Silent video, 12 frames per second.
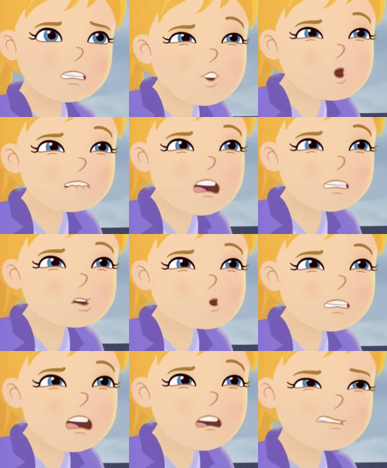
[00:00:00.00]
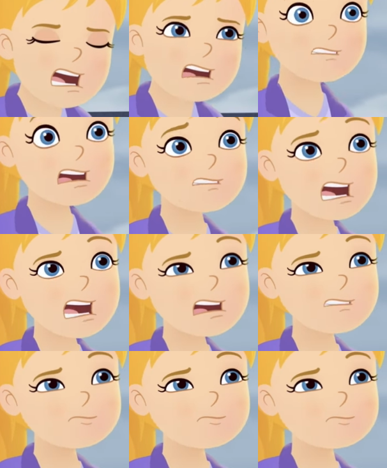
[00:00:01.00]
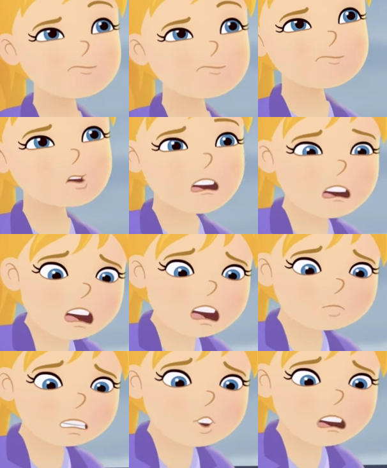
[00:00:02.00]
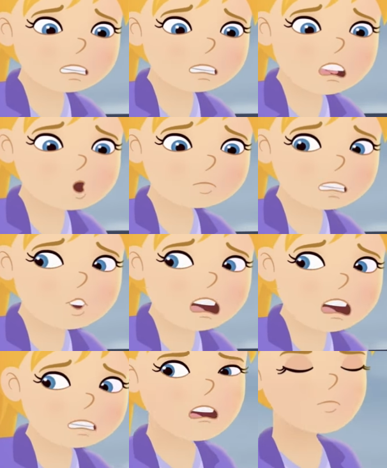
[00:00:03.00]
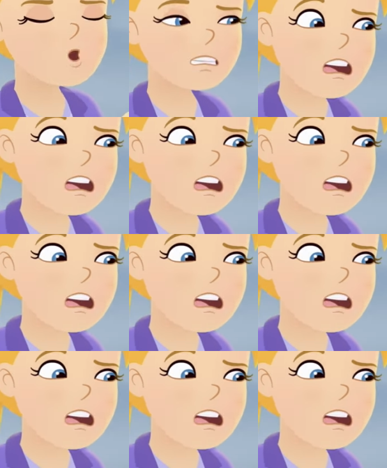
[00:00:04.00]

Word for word: Nova Scotia, Canada? What happened during the storm that we ended up on